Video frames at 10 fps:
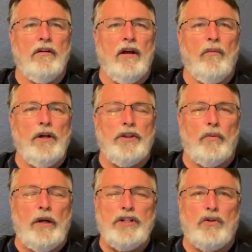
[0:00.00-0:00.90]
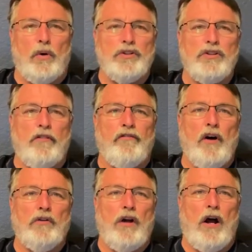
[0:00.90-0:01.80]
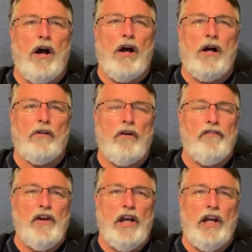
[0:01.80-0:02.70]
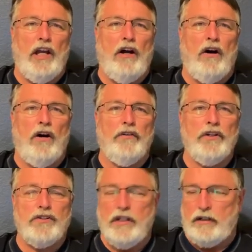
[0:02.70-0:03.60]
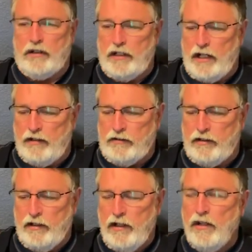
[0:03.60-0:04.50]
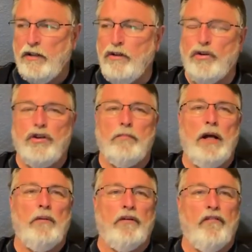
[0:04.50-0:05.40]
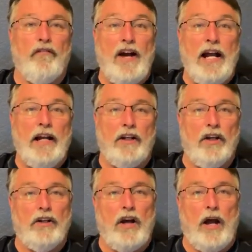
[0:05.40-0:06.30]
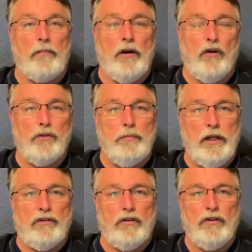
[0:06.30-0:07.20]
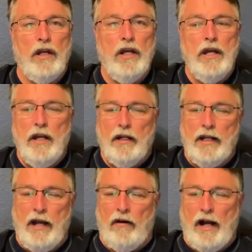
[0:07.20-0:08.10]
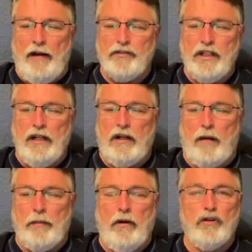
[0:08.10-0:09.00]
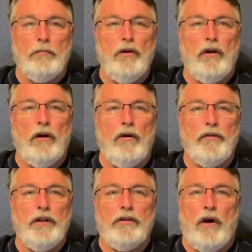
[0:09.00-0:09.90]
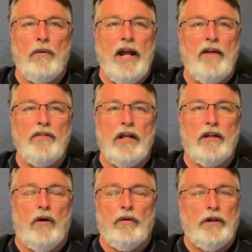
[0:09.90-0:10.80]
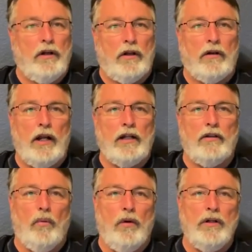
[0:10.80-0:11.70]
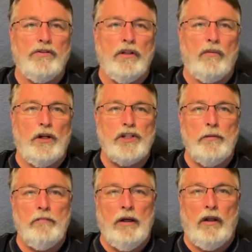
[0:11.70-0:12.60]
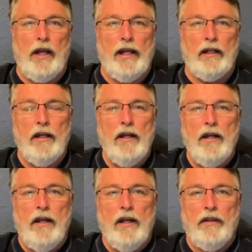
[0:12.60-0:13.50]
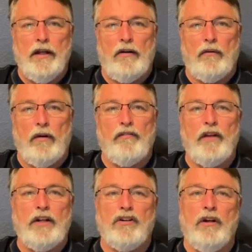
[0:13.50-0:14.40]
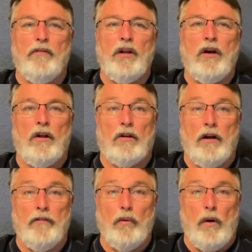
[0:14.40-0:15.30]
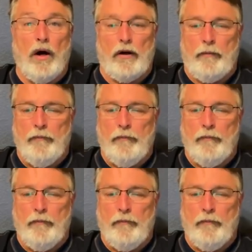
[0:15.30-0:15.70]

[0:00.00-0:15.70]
with the resources of photography on this internet, you should be able to find good copper-nosed pictures. Now, I've seen copper-nosed bluegill that don't have that golden color like the ones at Richmond Mill Lake. They're a reflection of the color of the water,